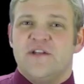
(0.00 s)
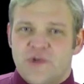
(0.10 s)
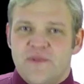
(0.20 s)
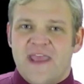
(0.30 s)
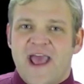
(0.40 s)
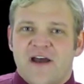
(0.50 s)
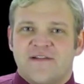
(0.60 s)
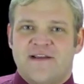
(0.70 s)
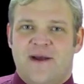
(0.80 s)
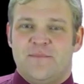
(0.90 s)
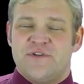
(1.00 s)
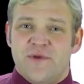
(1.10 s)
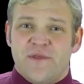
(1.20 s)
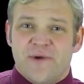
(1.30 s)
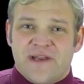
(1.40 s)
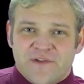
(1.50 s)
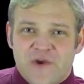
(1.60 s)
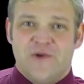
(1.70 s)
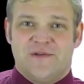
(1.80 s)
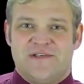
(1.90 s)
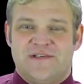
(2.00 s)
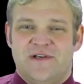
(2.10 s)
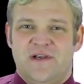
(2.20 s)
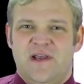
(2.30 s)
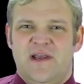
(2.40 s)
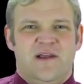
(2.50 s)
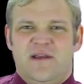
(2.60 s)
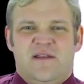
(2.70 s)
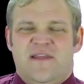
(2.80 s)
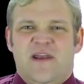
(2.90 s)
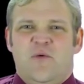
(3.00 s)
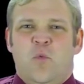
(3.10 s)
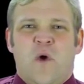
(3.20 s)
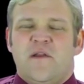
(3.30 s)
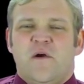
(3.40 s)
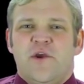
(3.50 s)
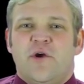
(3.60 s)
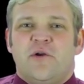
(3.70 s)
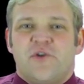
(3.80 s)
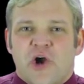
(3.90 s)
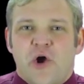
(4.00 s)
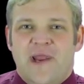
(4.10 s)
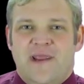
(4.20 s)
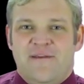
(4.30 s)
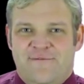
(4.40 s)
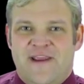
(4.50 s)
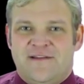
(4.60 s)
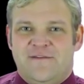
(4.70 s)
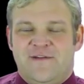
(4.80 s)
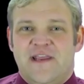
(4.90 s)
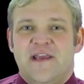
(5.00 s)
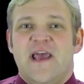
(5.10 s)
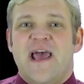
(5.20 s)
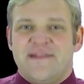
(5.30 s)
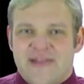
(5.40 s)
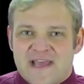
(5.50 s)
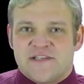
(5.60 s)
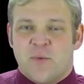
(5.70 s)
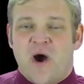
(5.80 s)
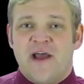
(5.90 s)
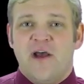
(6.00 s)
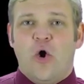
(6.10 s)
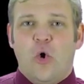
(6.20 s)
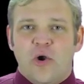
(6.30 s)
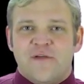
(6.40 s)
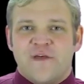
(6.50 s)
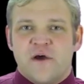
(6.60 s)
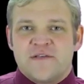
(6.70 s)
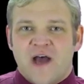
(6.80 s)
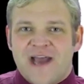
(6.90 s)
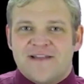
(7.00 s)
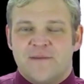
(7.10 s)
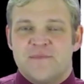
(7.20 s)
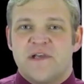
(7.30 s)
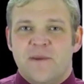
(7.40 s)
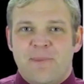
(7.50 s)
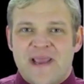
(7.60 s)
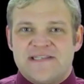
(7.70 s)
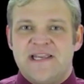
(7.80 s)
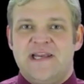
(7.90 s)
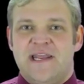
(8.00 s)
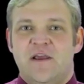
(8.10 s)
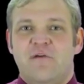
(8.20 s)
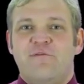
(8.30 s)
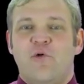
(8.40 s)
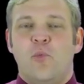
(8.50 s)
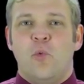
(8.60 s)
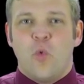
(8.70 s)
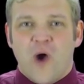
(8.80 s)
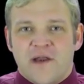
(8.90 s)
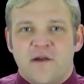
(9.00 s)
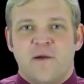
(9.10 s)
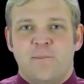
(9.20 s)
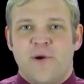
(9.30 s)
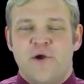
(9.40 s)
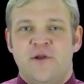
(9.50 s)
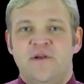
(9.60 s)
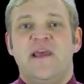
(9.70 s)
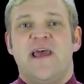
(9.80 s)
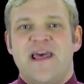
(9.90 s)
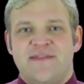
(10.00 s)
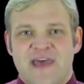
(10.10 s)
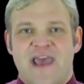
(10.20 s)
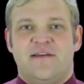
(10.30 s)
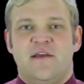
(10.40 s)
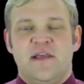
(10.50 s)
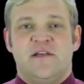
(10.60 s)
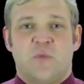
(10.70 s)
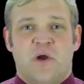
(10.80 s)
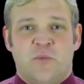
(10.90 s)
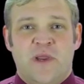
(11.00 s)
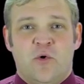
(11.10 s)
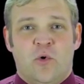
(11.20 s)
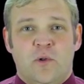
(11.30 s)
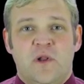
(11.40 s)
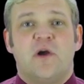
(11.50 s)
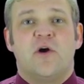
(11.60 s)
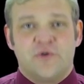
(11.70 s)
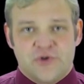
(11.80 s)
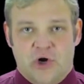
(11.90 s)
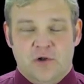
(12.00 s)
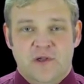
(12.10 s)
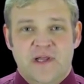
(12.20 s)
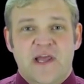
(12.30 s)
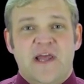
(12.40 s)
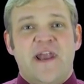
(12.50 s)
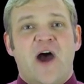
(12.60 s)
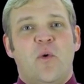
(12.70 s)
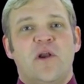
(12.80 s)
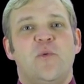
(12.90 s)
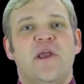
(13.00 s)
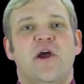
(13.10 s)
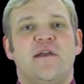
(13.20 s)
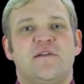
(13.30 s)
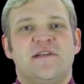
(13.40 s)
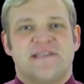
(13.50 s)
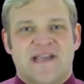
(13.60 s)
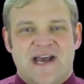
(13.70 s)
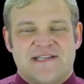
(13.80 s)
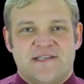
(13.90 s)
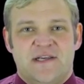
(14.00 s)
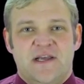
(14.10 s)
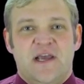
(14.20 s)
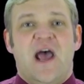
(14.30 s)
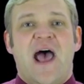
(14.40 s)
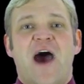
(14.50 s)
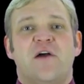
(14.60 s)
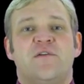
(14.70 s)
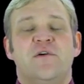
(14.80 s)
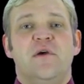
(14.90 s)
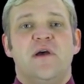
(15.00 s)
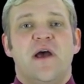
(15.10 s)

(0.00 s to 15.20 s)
to the outcome, to the returns, then what are you controlling effectively? And that's why all of those items basically form one component, and that is what we call control. Now, what are we going to discuss? How to